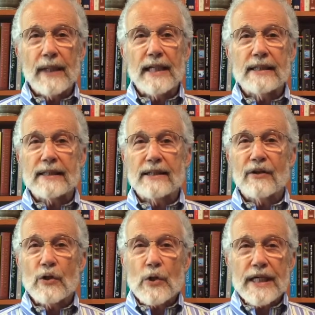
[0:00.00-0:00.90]
cases
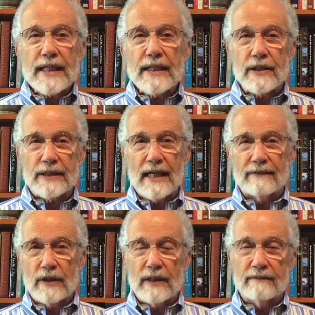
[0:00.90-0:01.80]
30 years
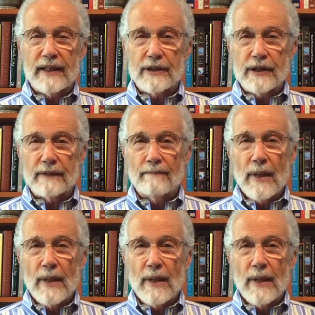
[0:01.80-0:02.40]
after conviction.